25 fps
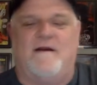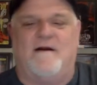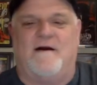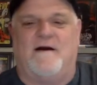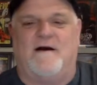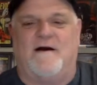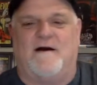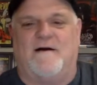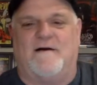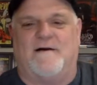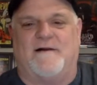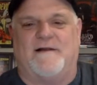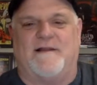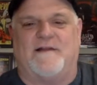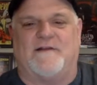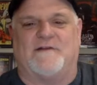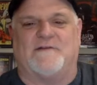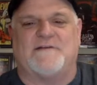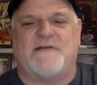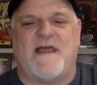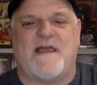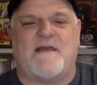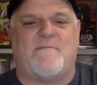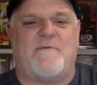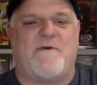It'll
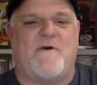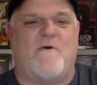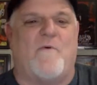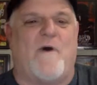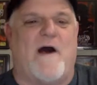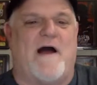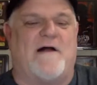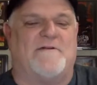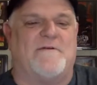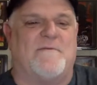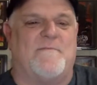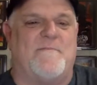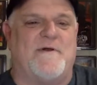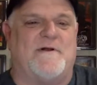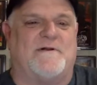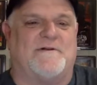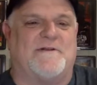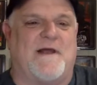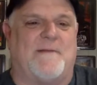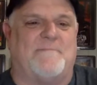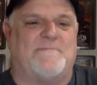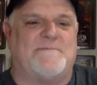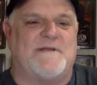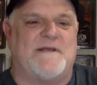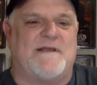take me a while to build
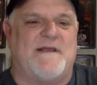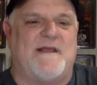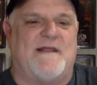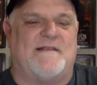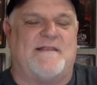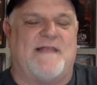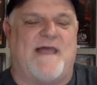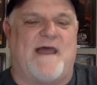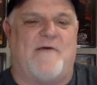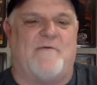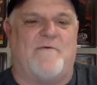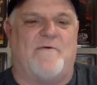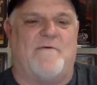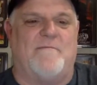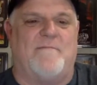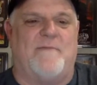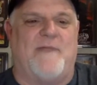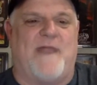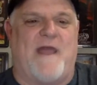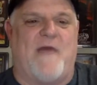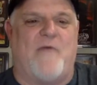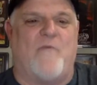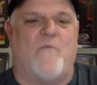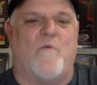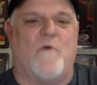up to get that one,
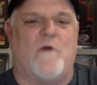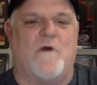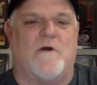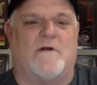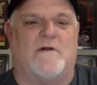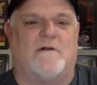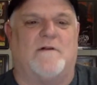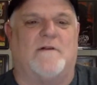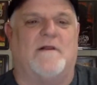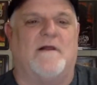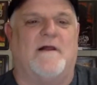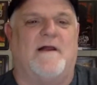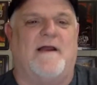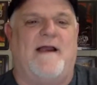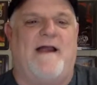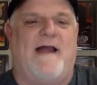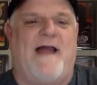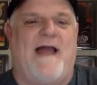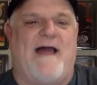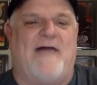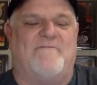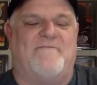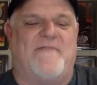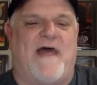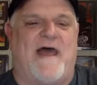but I will
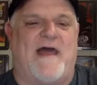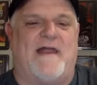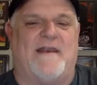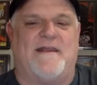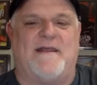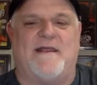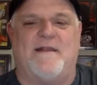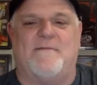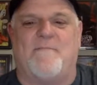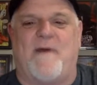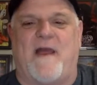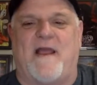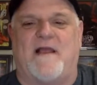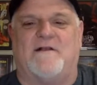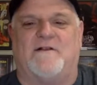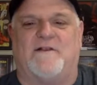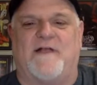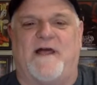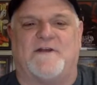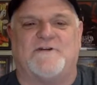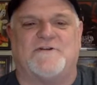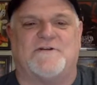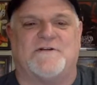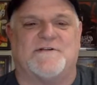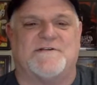have that in my
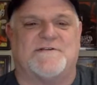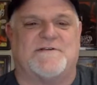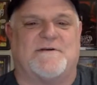collection